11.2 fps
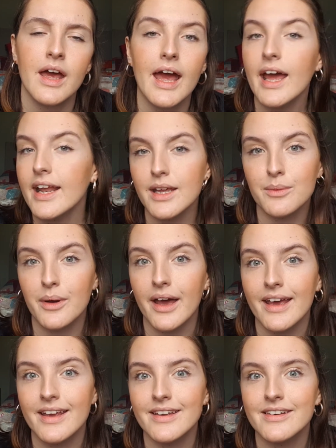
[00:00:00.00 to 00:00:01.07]

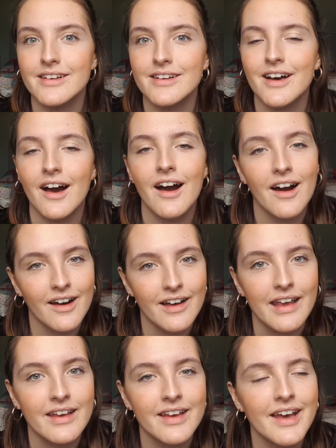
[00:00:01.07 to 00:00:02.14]
Anyway,
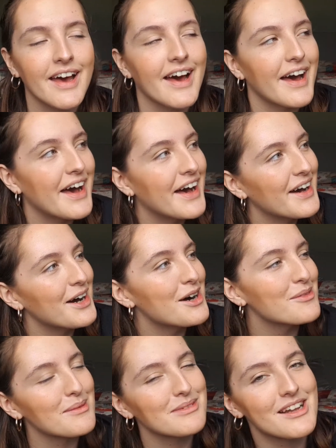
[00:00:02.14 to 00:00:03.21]
hi.
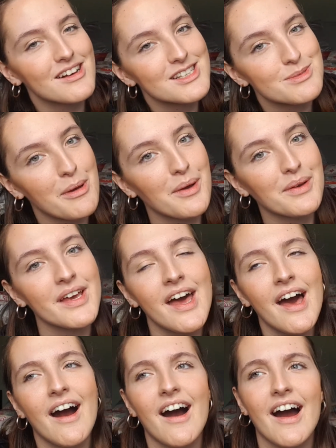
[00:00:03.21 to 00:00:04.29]
When we last spoke,
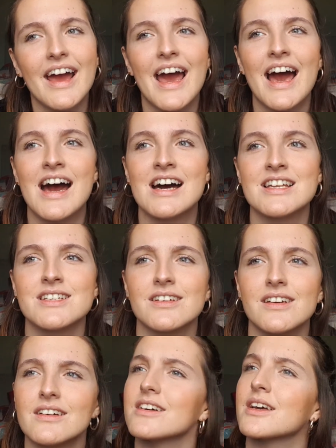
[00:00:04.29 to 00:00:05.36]
I had
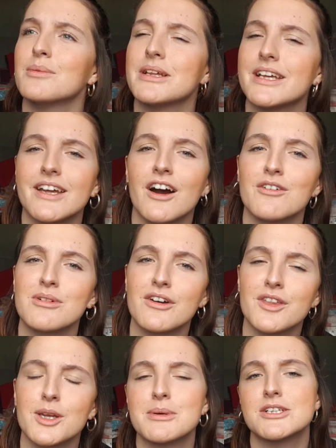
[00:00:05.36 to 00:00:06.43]
completed a half
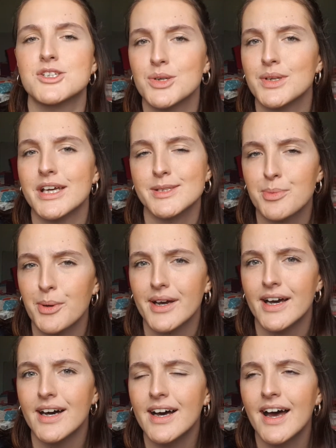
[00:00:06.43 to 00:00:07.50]
marathon about 2 days
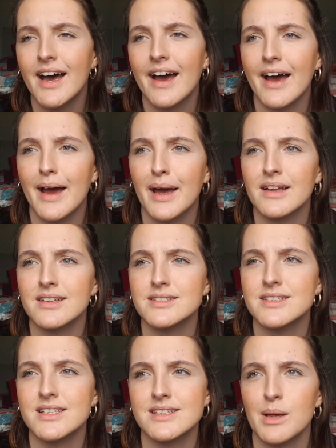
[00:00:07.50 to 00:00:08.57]
prior, and
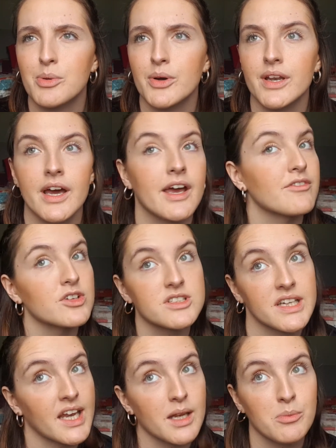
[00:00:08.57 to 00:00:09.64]
since that point I have not
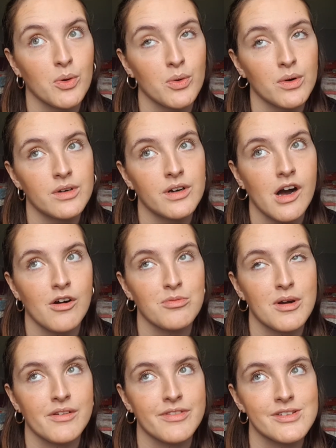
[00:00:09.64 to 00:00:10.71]
done any more half
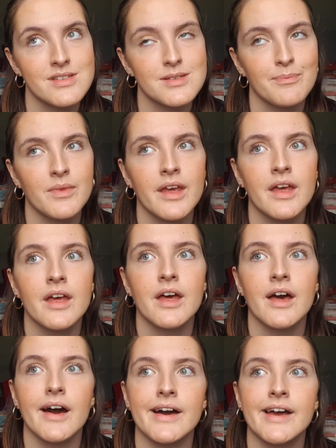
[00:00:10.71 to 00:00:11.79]
marathons.
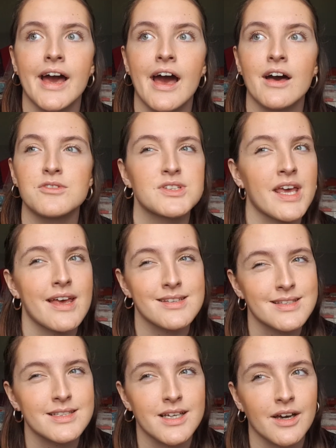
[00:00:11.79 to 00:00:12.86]
I have
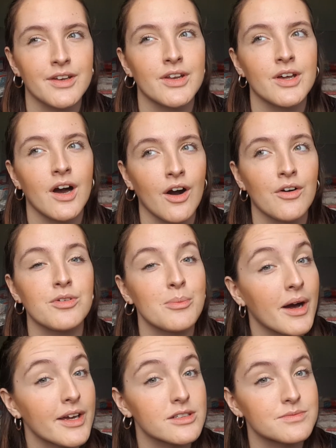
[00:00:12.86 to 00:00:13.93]
scarcely done half a
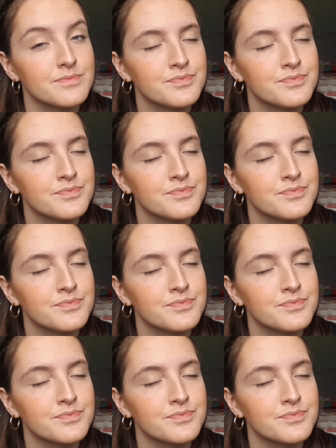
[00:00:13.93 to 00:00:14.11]
mile.